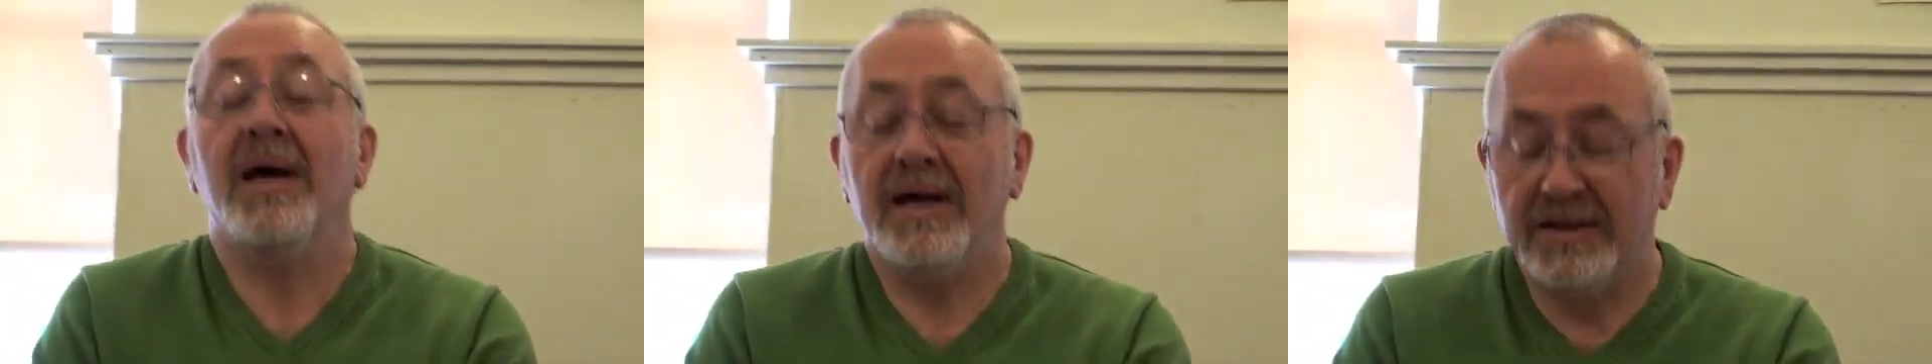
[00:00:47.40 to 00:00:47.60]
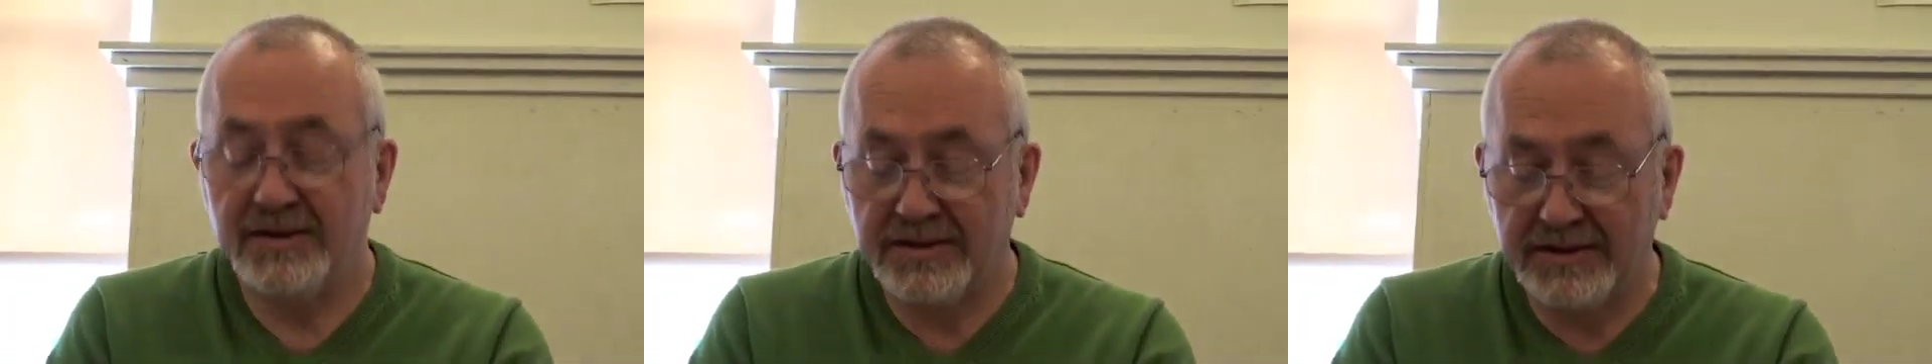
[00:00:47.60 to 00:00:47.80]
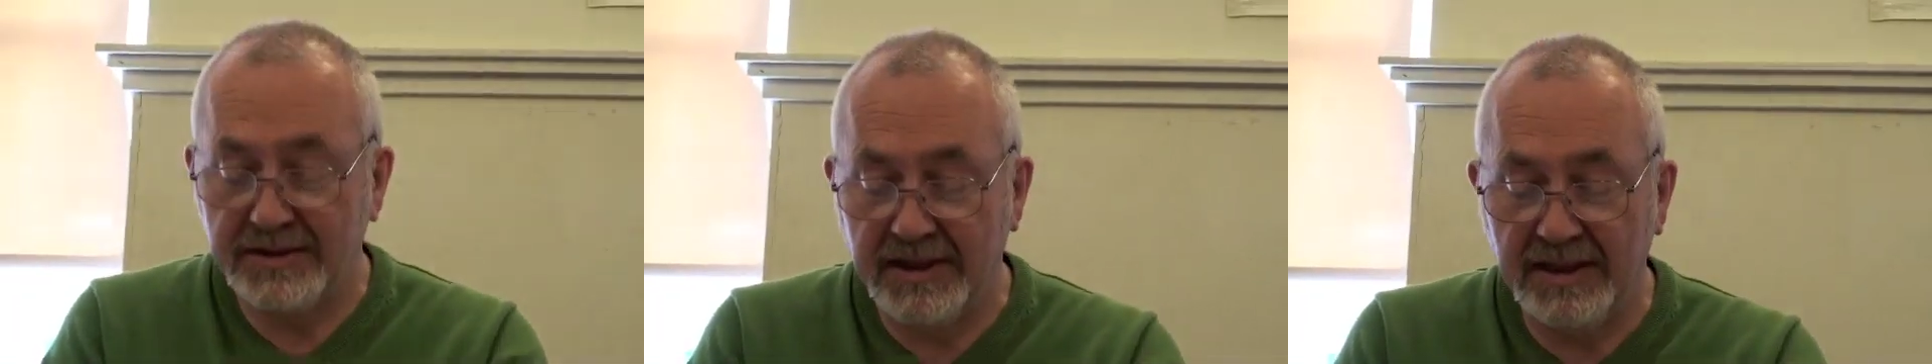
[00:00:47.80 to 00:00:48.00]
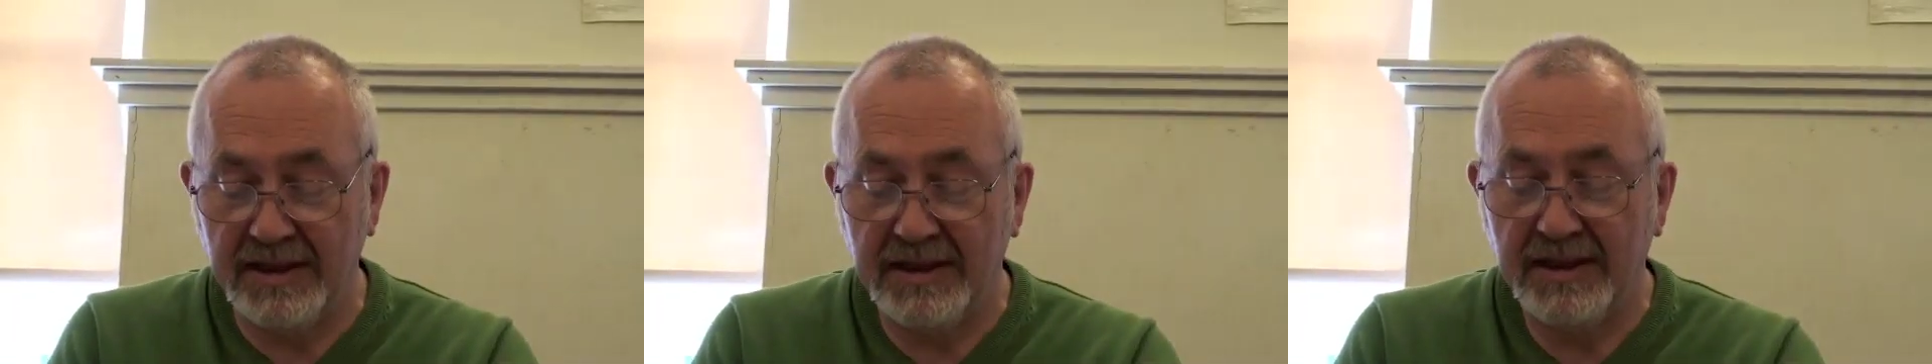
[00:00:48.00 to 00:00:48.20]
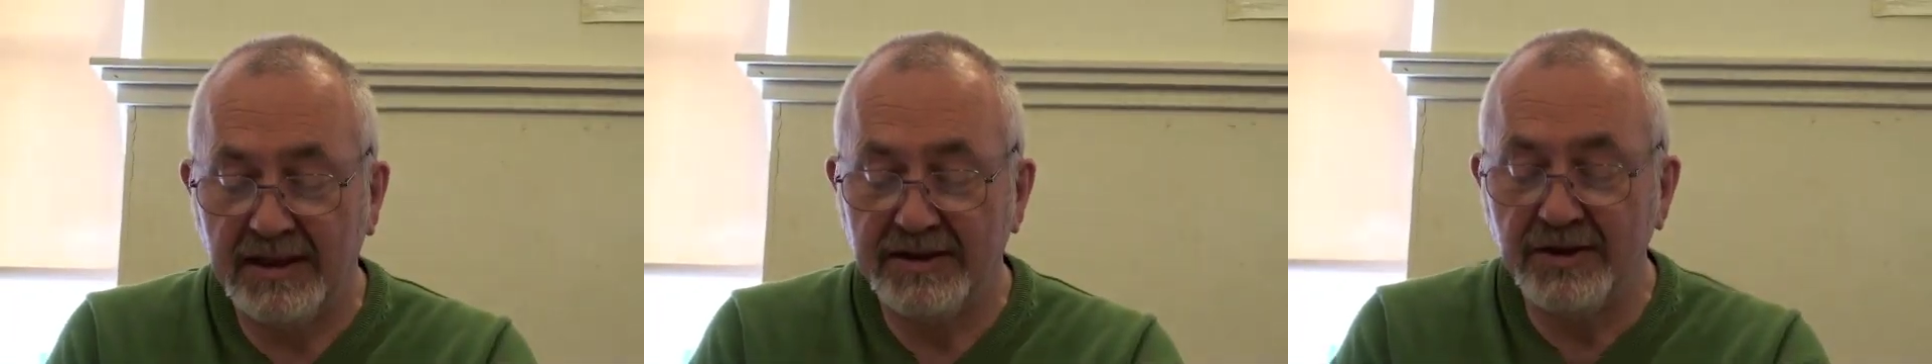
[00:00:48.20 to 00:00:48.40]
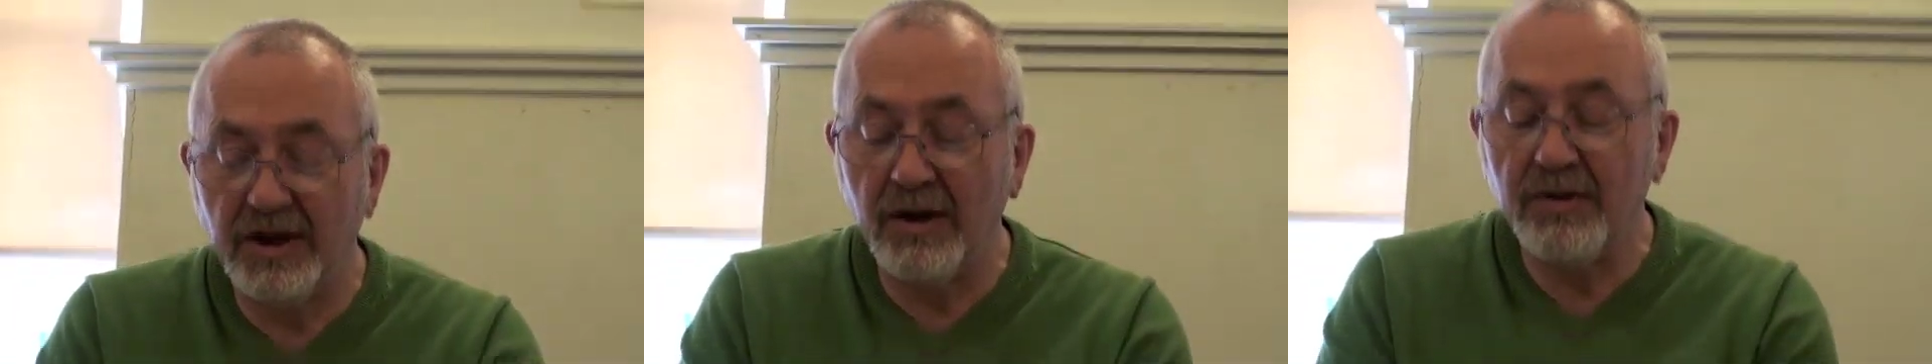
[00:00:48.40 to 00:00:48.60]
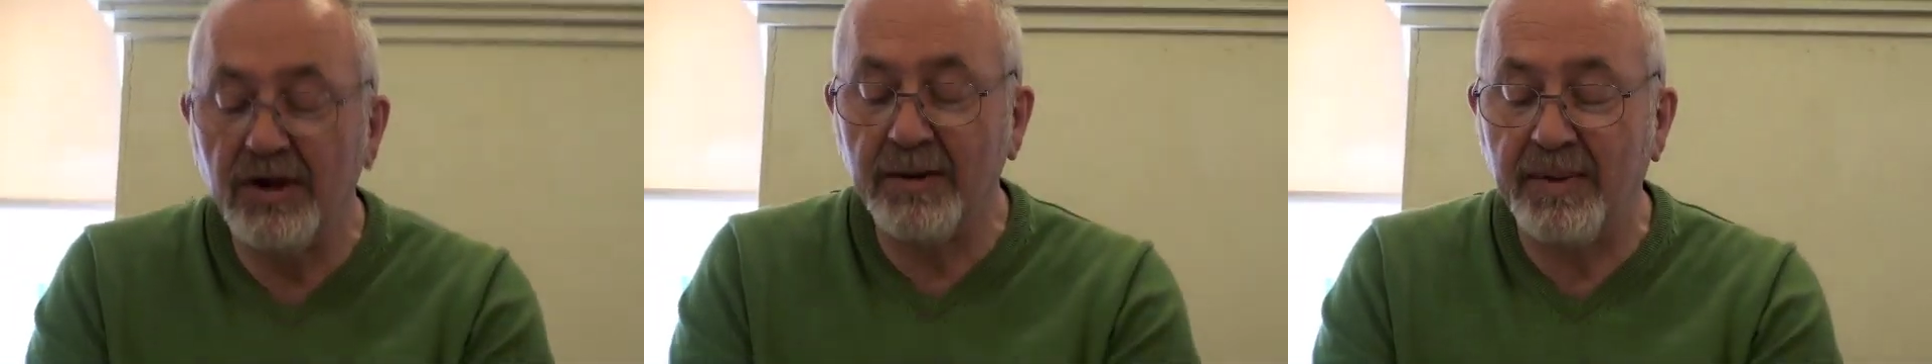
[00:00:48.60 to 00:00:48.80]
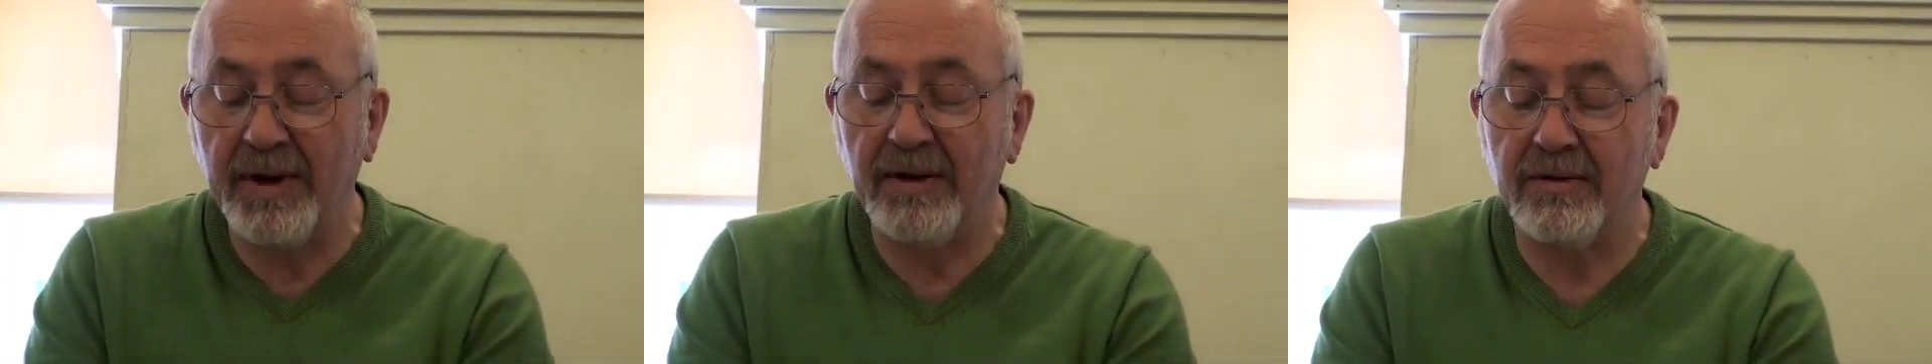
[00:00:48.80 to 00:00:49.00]
it's not
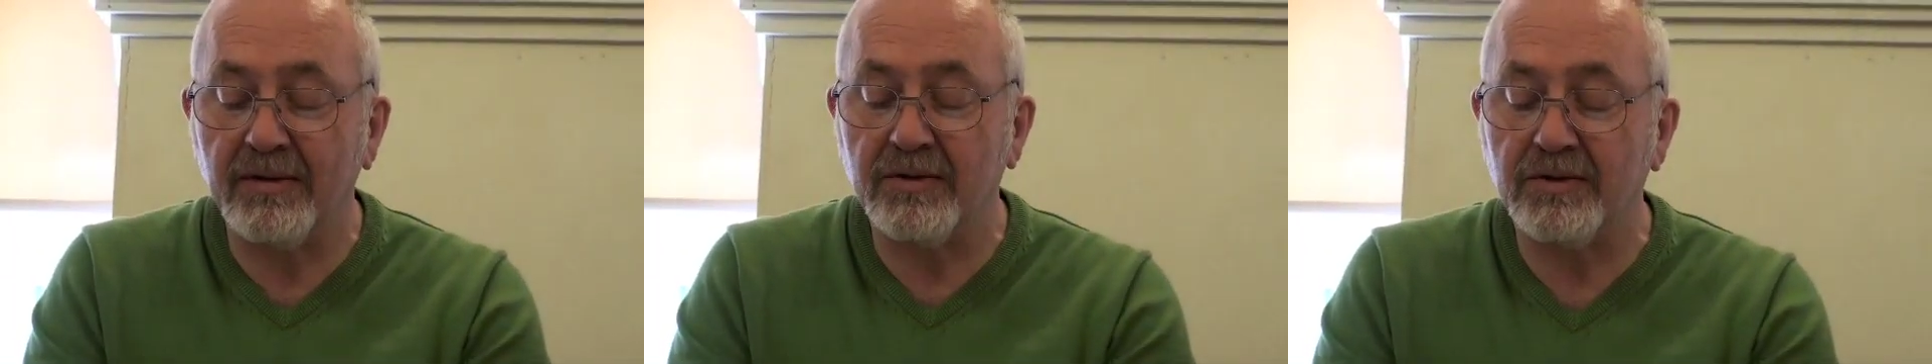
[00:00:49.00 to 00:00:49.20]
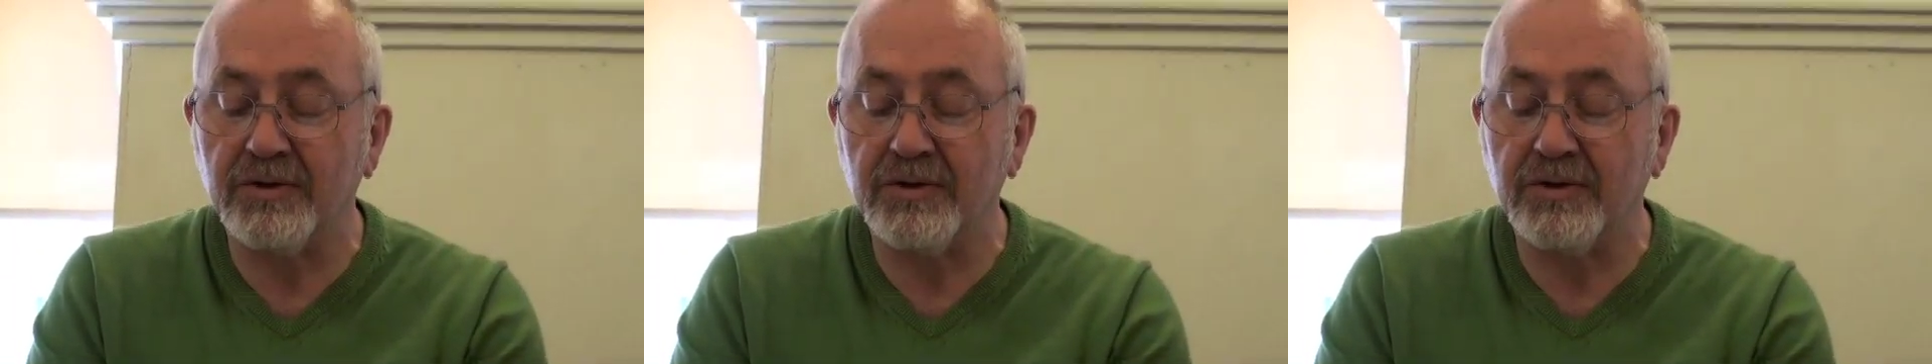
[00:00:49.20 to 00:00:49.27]
only about